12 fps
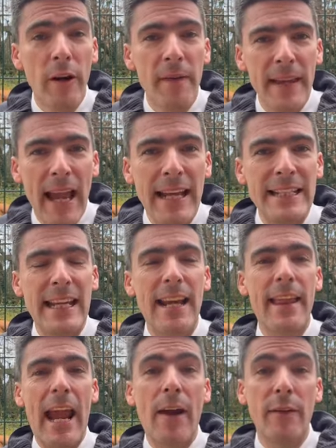And the idea
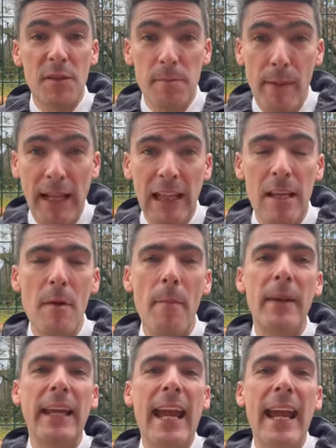there is build them up
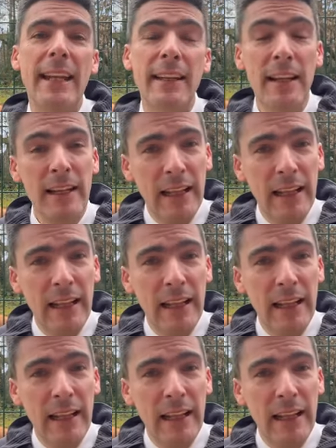again,